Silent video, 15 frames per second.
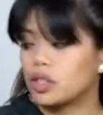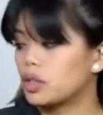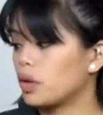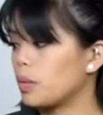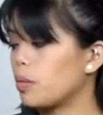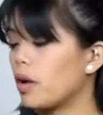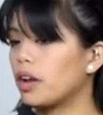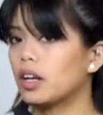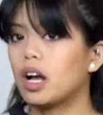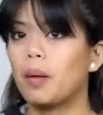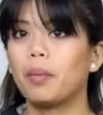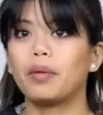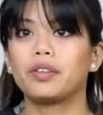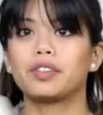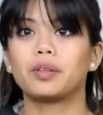So I brought a
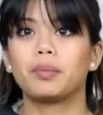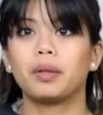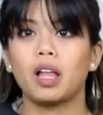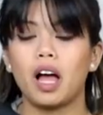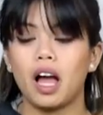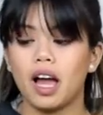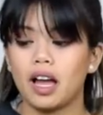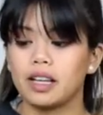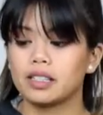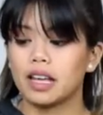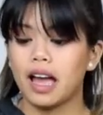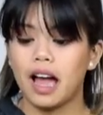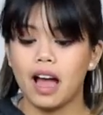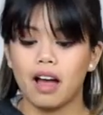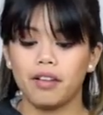couple supplies. I
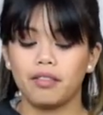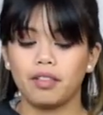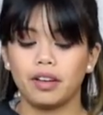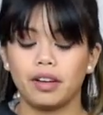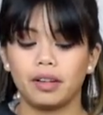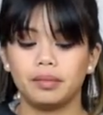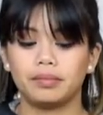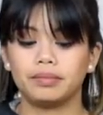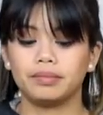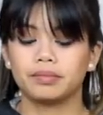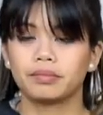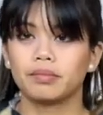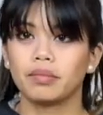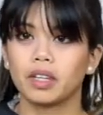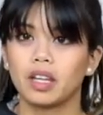have um,
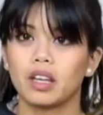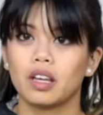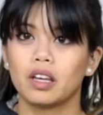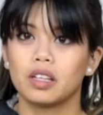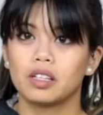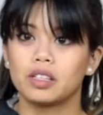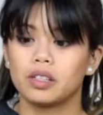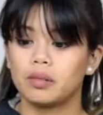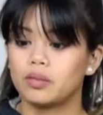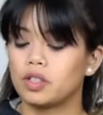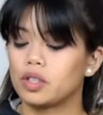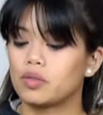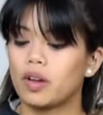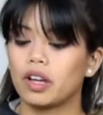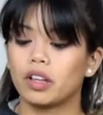some
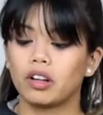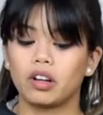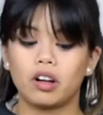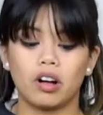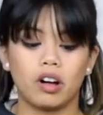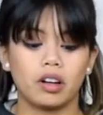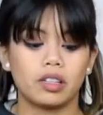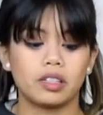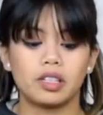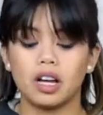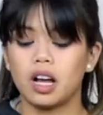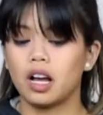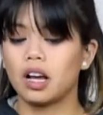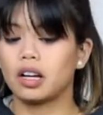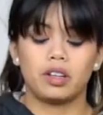just regular
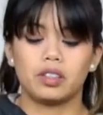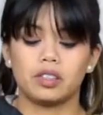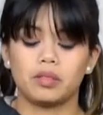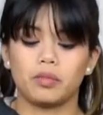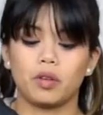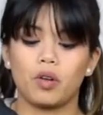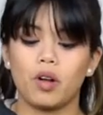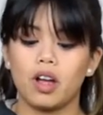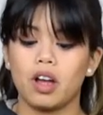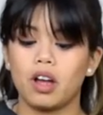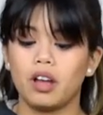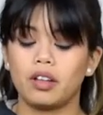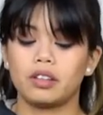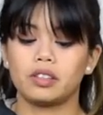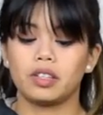cardstock and some
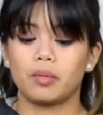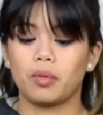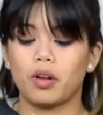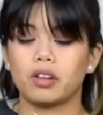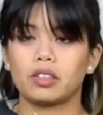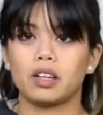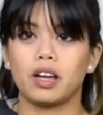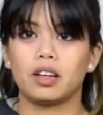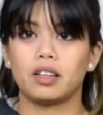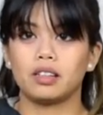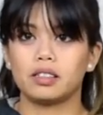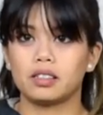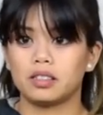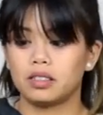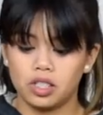crayons. I brought
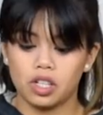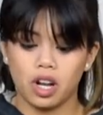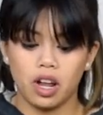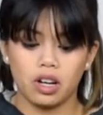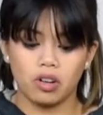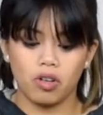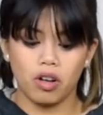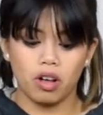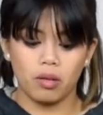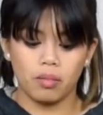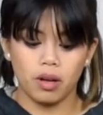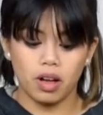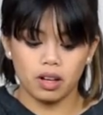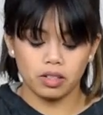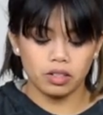Tiny's giant crayon
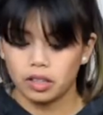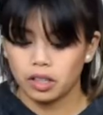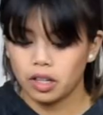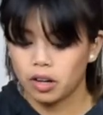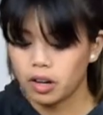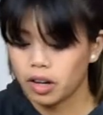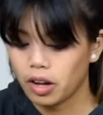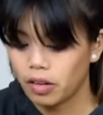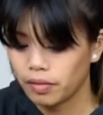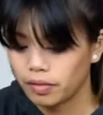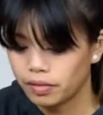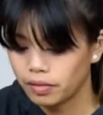box. Here you go.